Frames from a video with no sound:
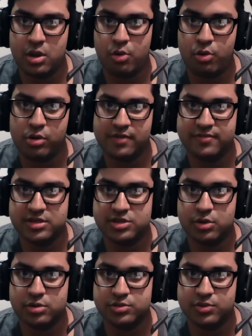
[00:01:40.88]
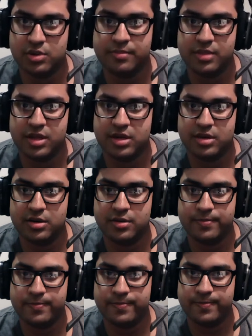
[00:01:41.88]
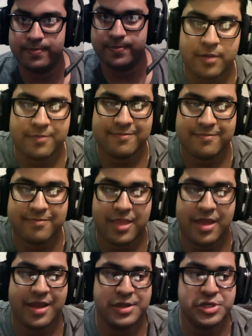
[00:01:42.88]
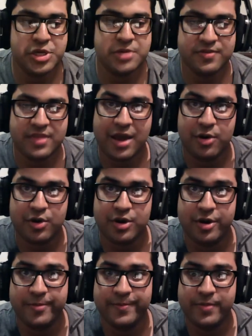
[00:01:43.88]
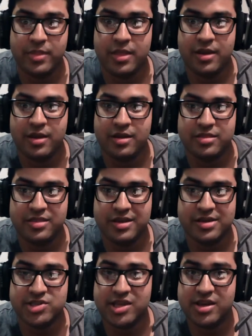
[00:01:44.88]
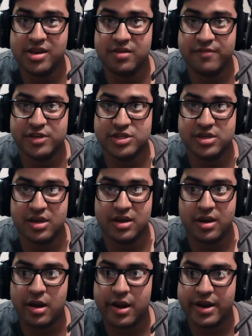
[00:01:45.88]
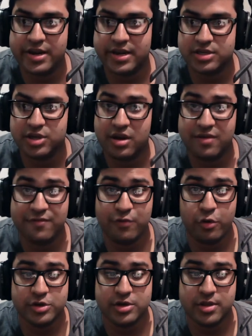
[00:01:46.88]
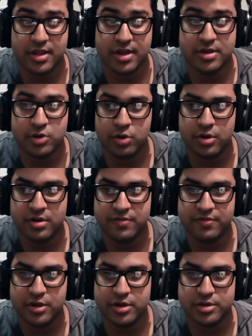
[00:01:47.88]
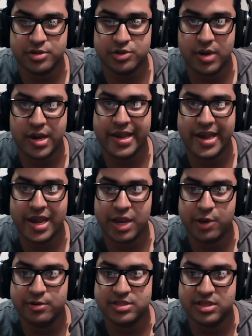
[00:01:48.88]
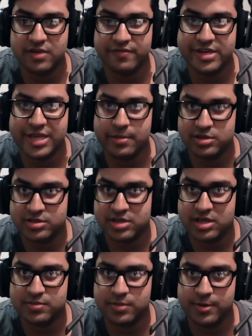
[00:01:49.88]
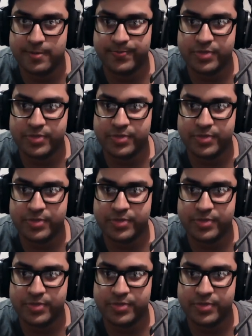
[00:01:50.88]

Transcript: All of these goals were completed. In terms of the outcome, the extended EfficientDet architecture unfortunately did not converge to a high accuracy for damage assessment.